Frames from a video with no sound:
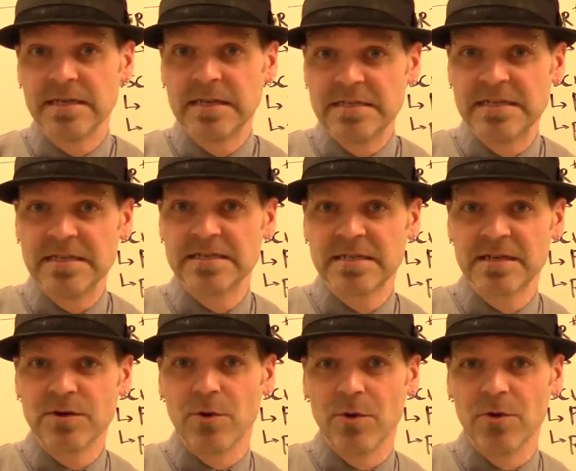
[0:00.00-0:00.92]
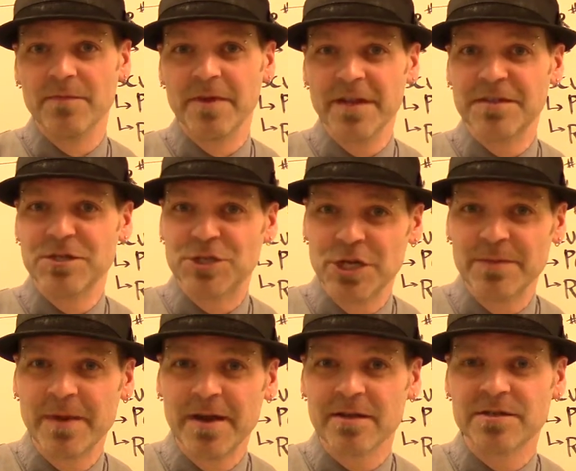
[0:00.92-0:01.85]
easiest to get a hold of me at the
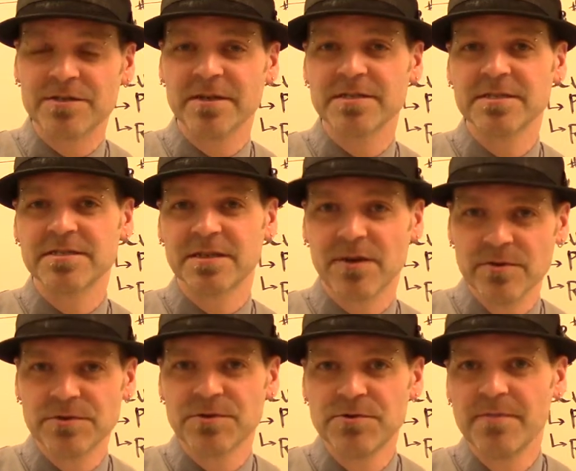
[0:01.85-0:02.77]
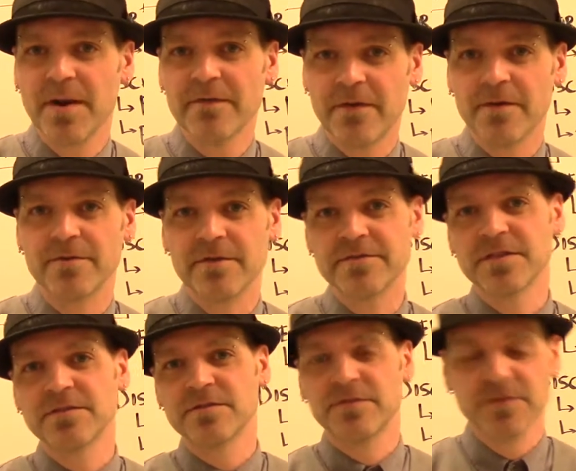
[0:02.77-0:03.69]
Gmail address because it goes through to my phone. I've
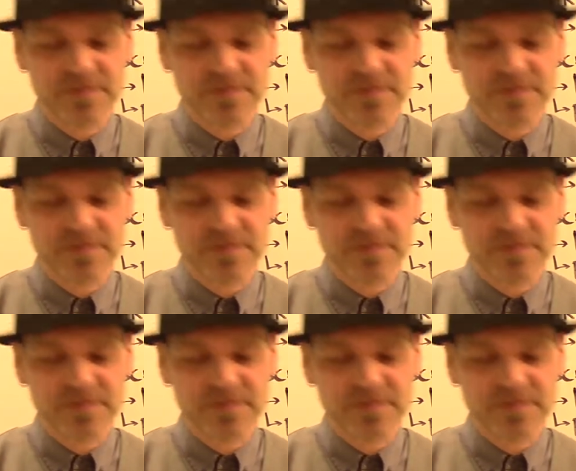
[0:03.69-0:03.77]
said this a few